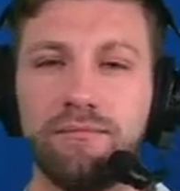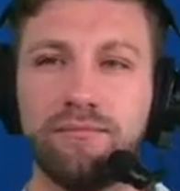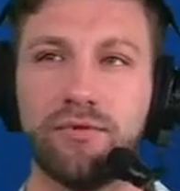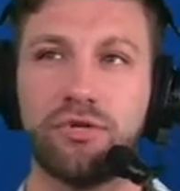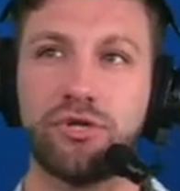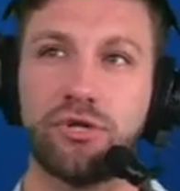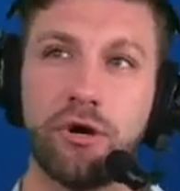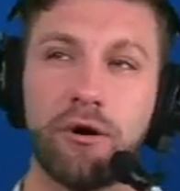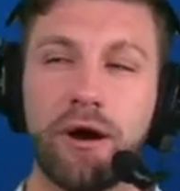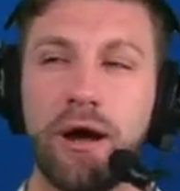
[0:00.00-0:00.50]

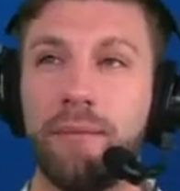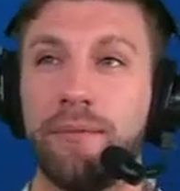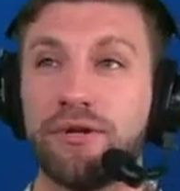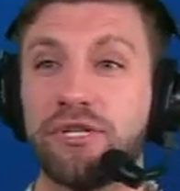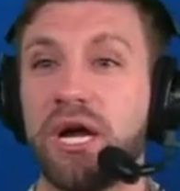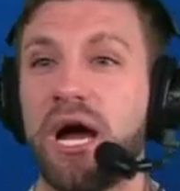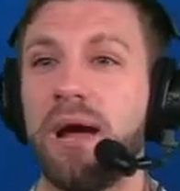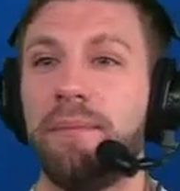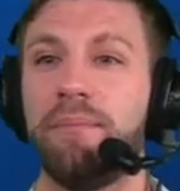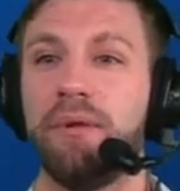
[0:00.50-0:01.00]
sure how much
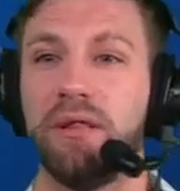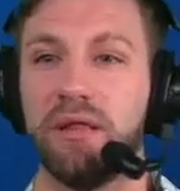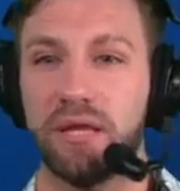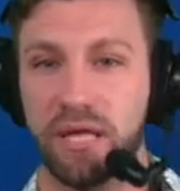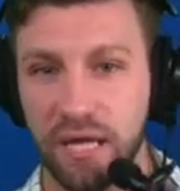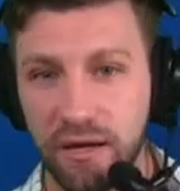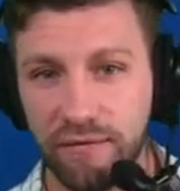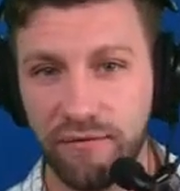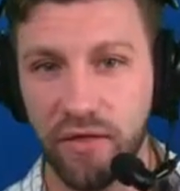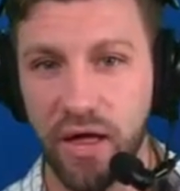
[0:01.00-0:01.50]
I
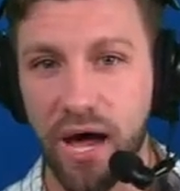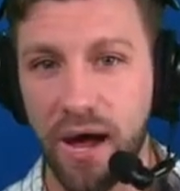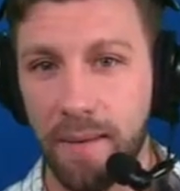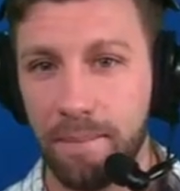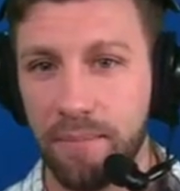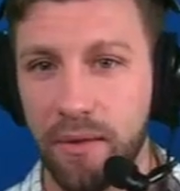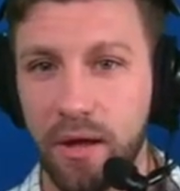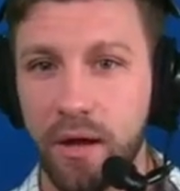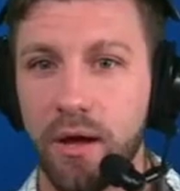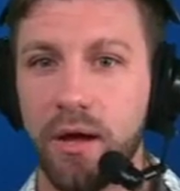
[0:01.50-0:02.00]
believe
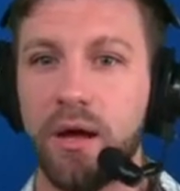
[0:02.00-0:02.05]
that.